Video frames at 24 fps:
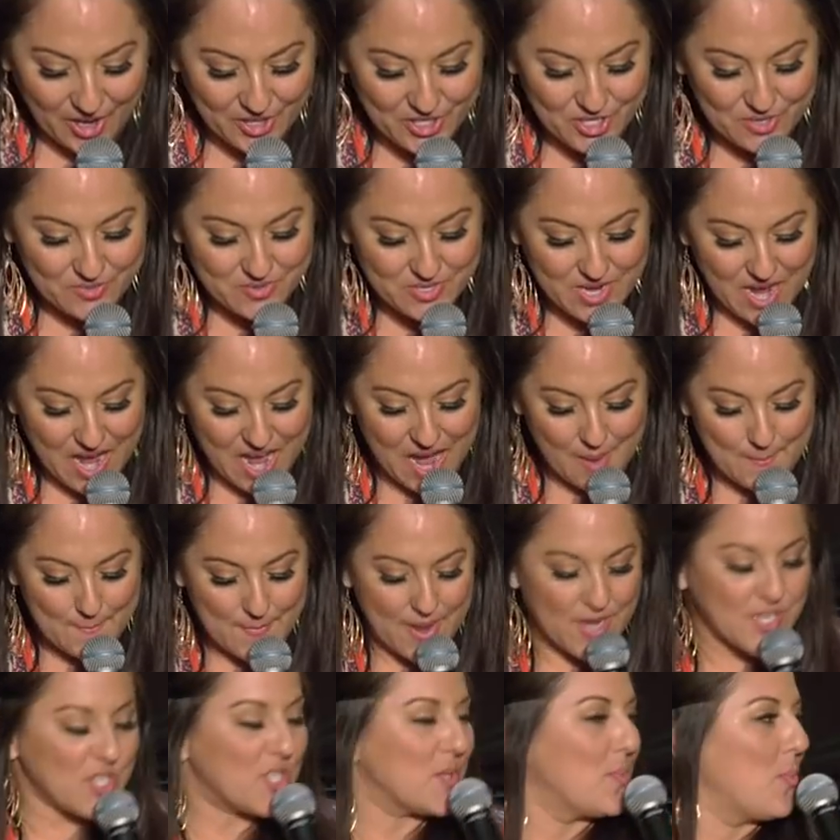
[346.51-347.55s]
Are you
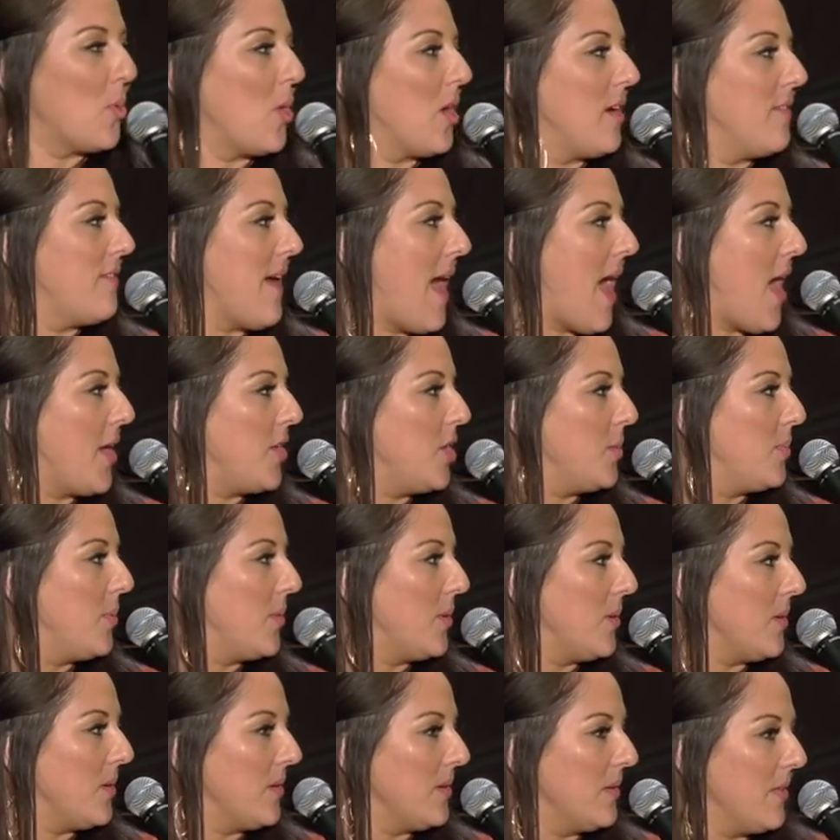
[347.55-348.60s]
not much more
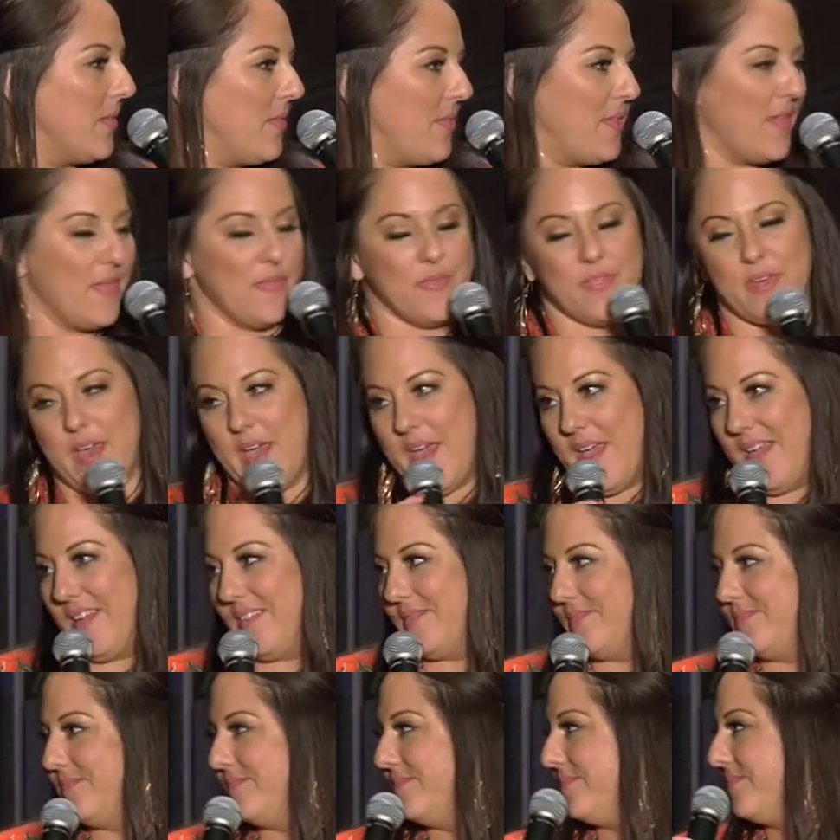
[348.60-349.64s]
valuable than
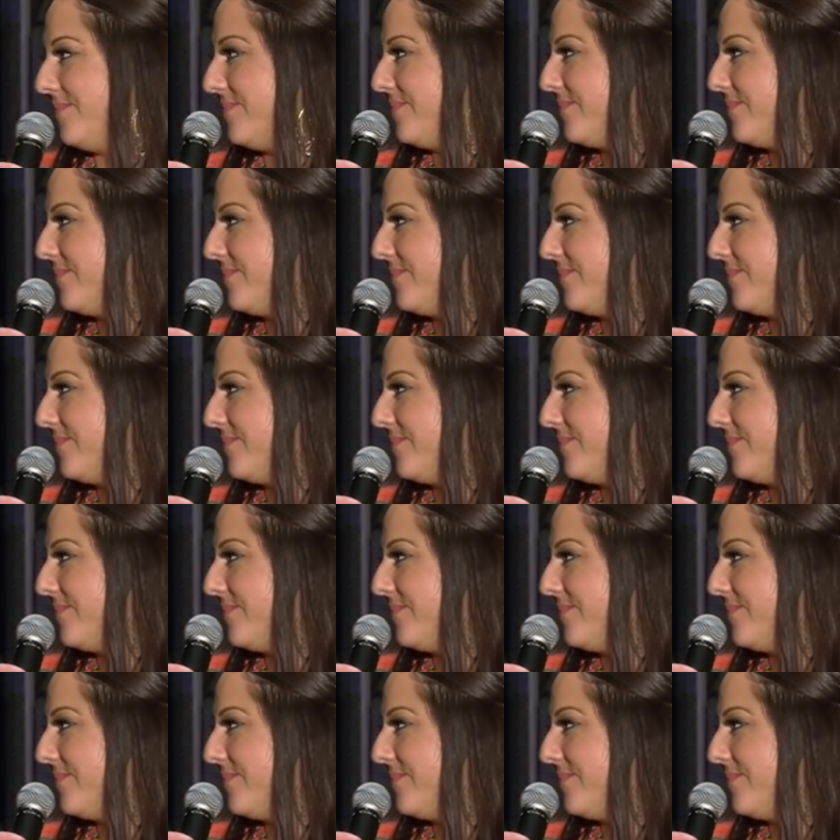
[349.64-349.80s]
they?